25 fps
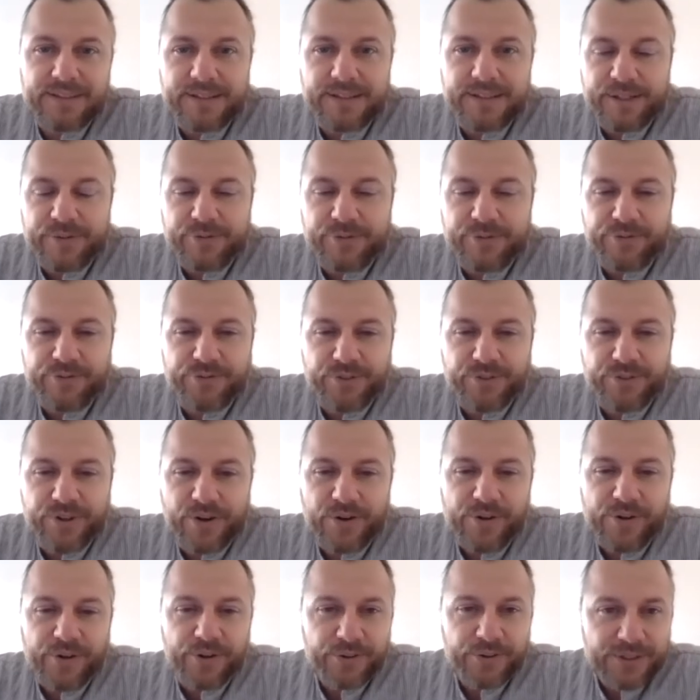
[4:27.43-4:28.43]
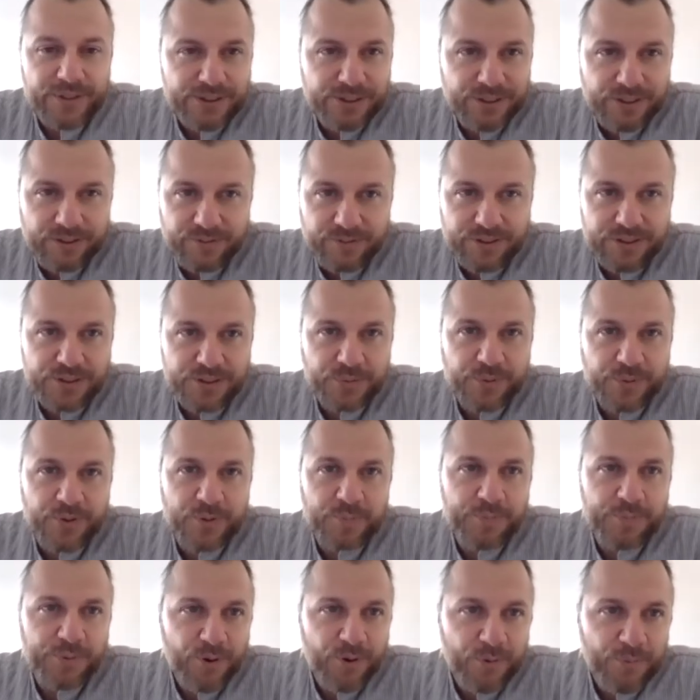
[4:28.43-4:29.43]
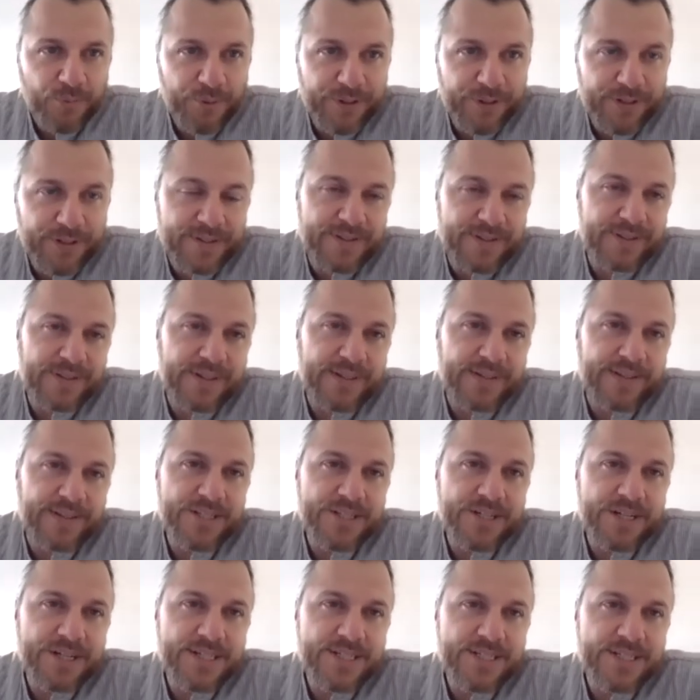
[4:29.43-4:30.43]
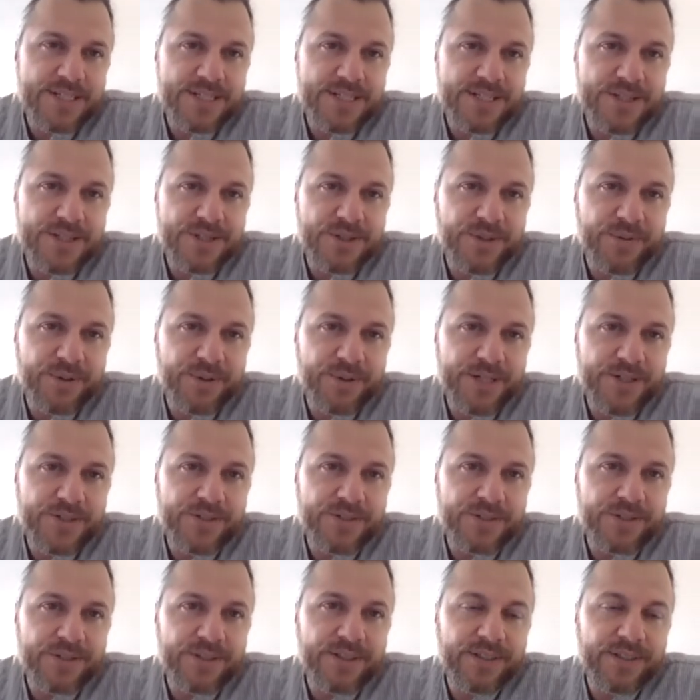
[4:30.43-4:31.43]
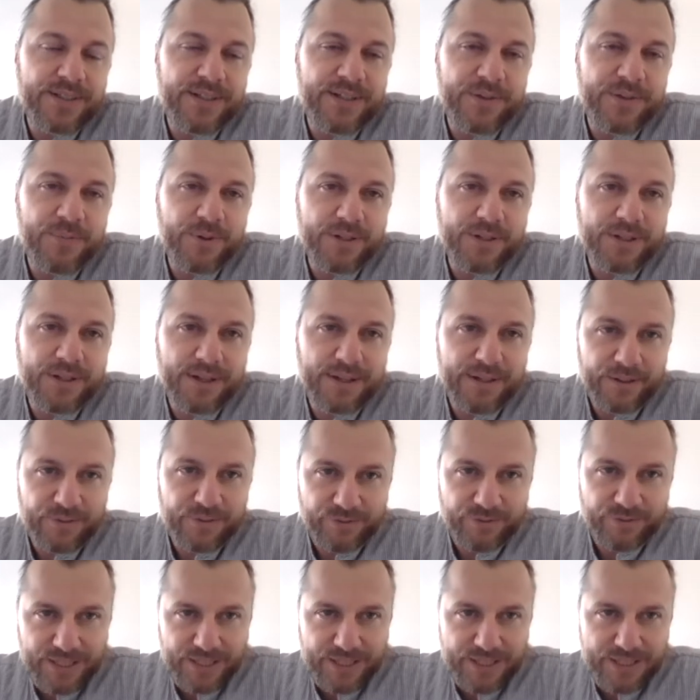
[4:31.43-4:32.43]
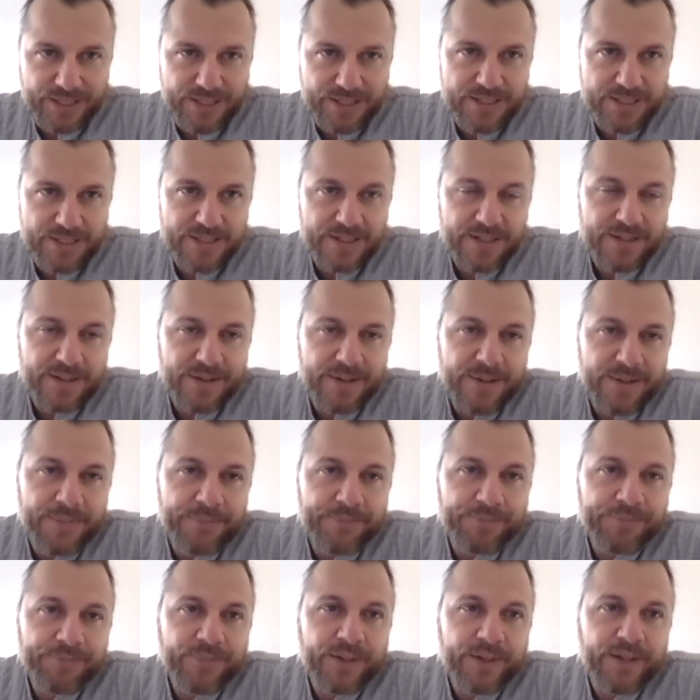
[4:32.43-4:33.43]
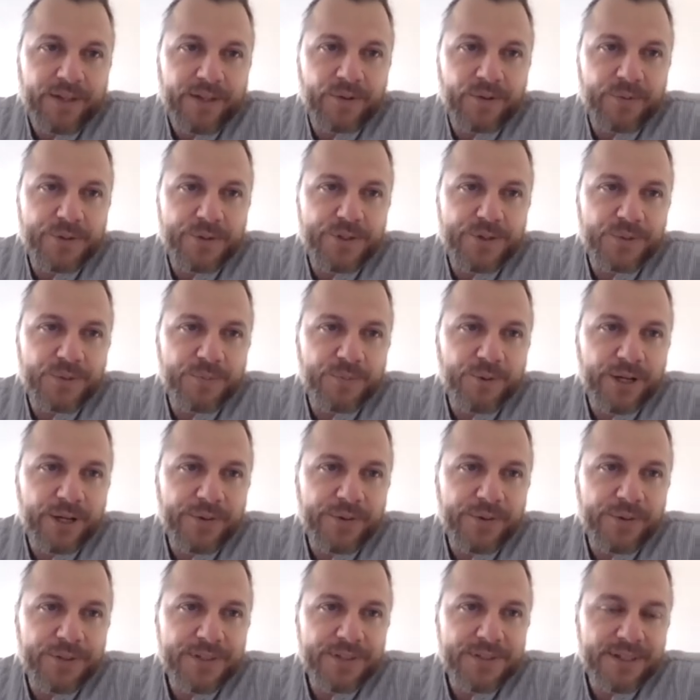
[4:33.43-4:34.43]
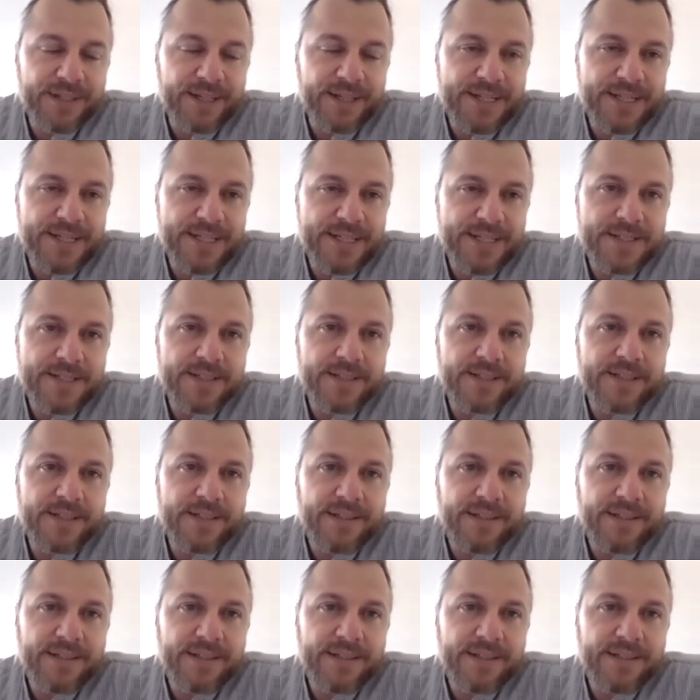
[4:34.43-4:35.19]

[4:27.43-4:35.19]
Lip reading: if our current services were appropriate in the changing situation and what kind of needs we should prioritize.